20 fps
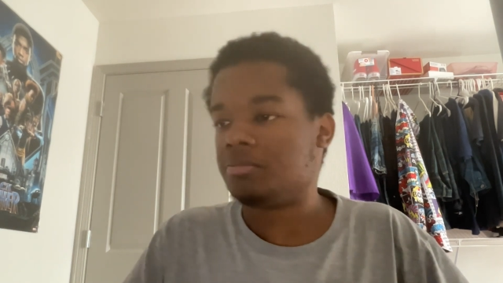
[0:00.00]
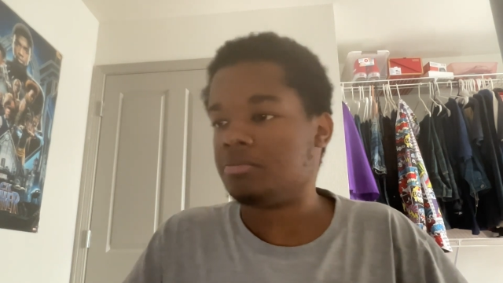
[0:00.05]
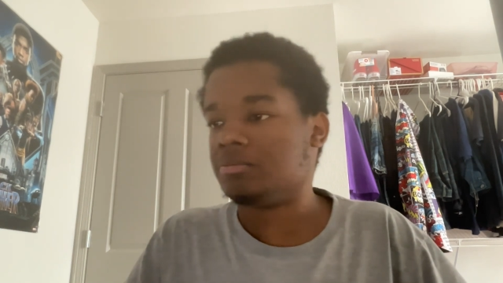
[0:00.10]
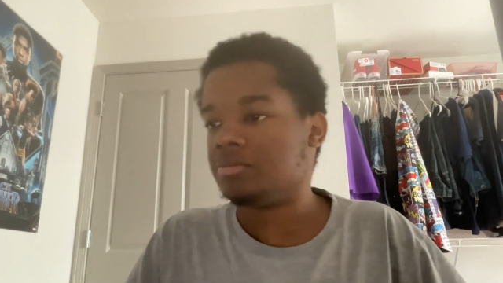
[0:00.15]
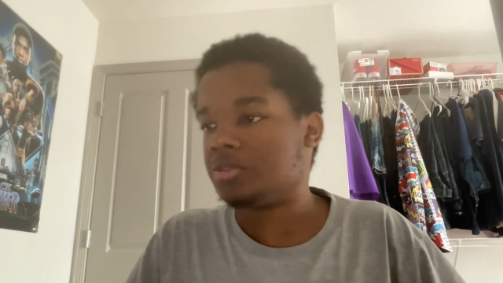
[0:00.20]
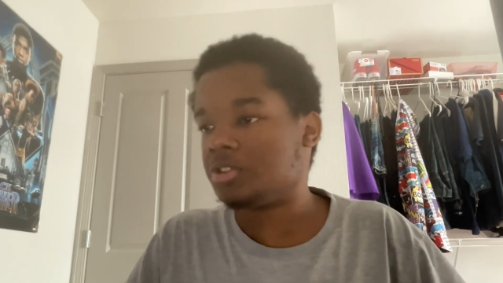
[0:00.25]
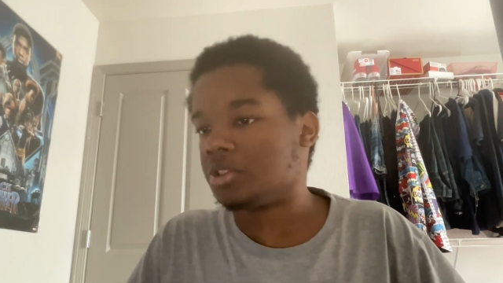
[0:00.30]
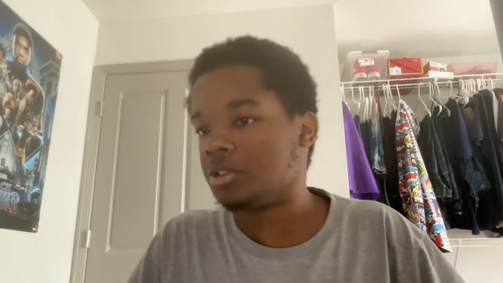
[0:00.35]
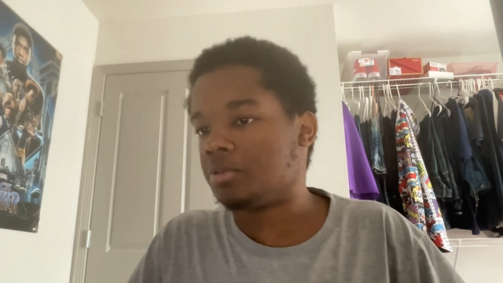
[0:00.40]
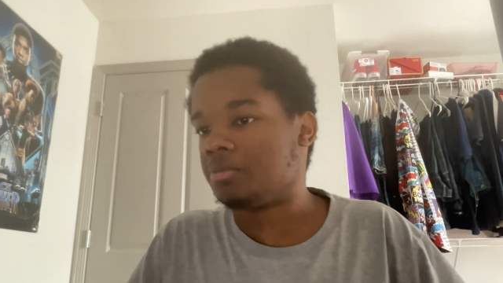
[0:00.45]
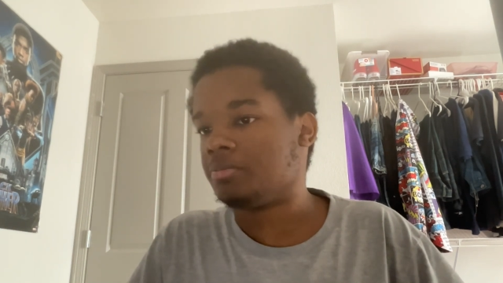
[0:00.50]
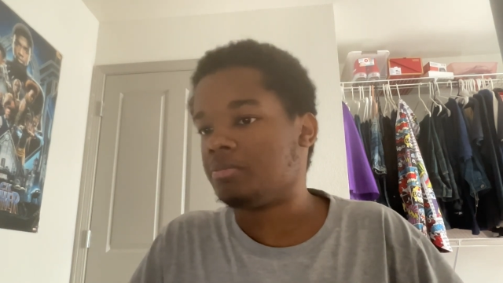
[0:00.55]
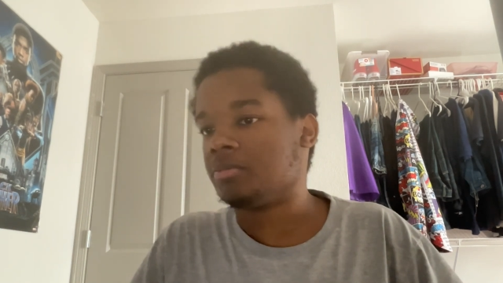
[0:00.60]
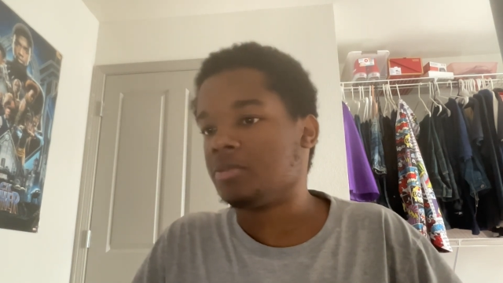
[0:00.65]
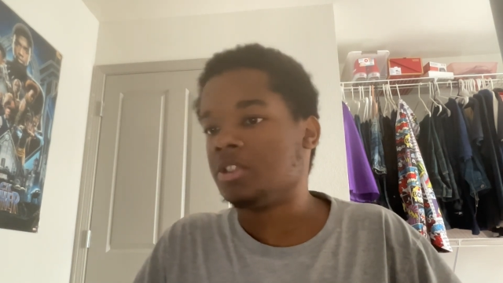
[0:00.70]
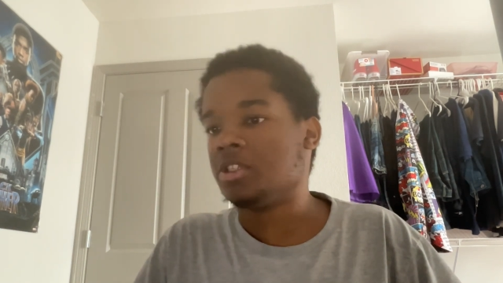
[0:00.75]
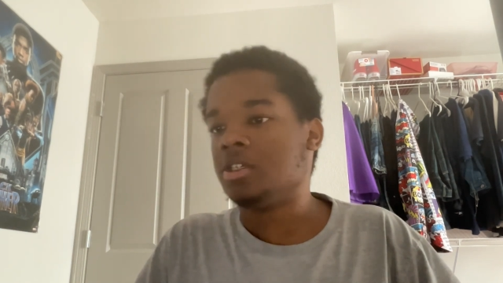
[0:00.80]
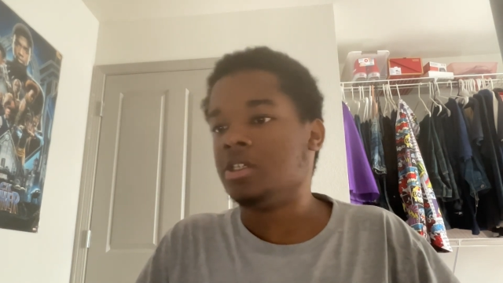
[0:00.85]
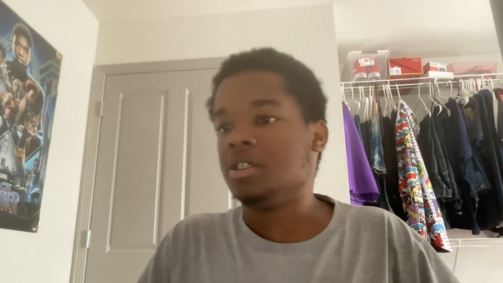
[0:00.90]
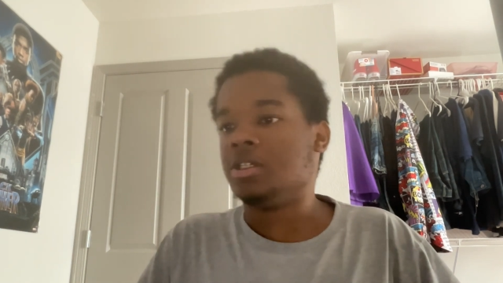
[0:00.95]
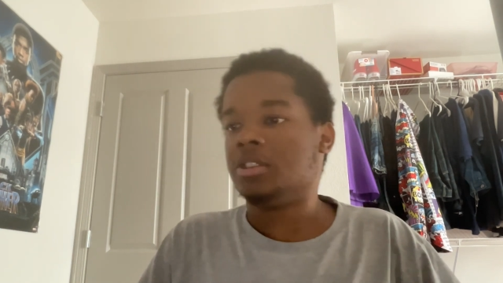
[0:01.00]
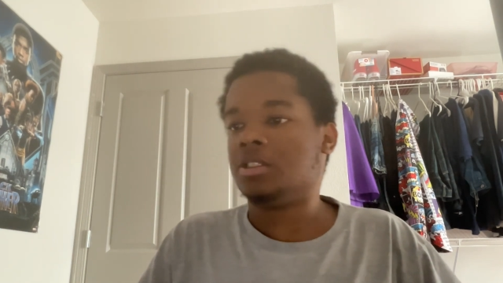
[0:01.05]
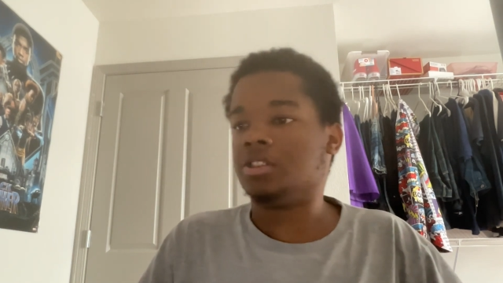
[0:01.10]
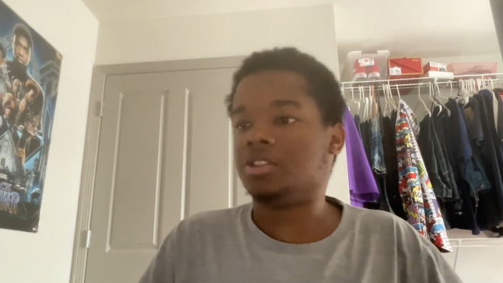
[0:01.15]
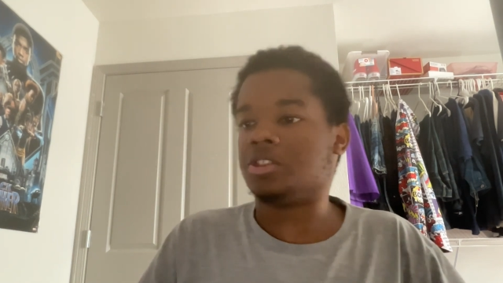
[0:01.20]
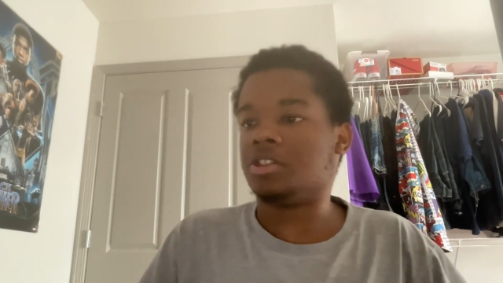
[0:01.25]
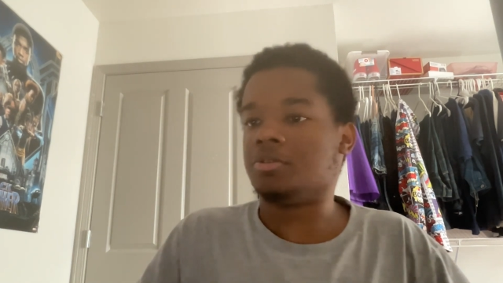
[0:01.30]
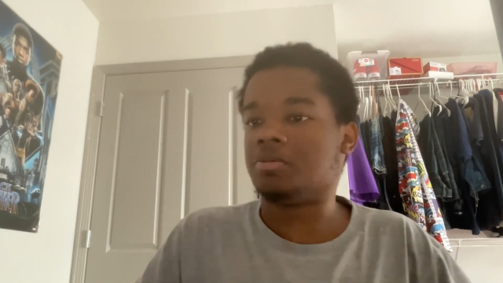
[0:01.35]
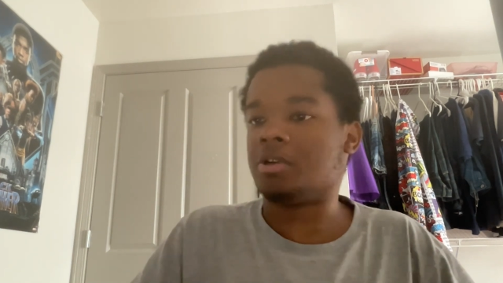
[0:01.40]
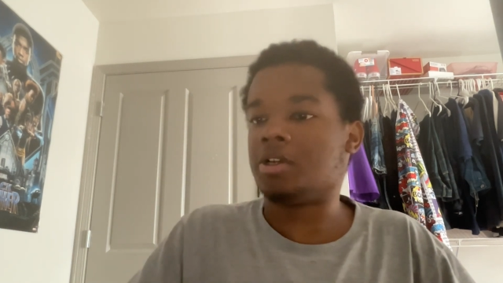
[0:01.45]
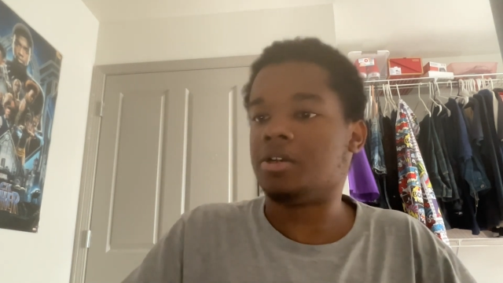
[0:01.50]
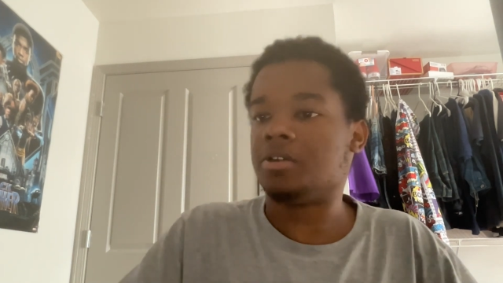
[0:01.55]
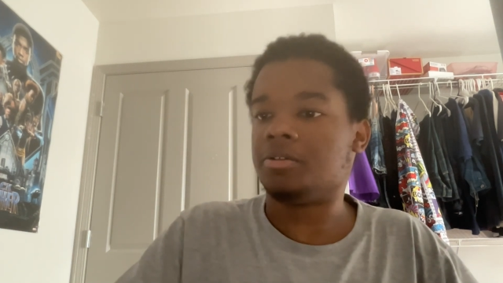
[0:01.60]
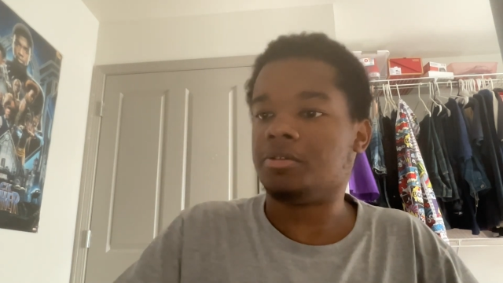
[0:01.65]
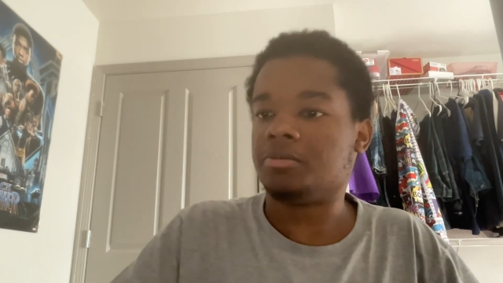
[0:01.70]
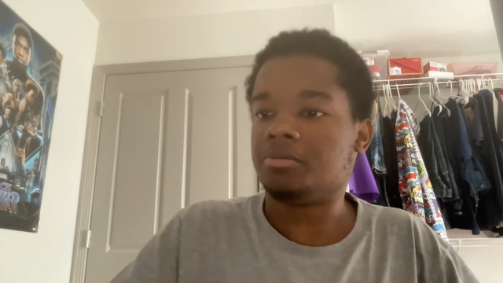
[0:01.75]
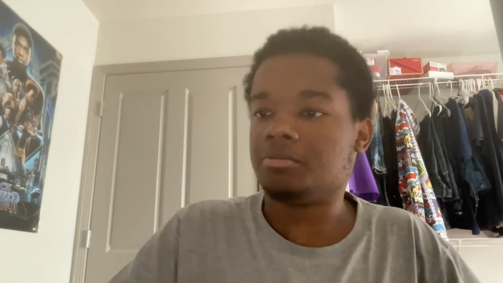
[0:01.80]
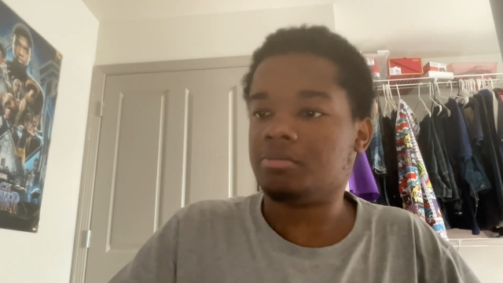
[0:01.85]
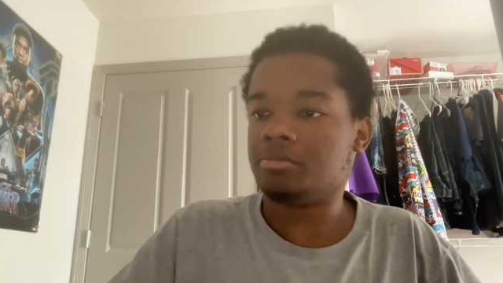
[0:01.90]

So let's get right on.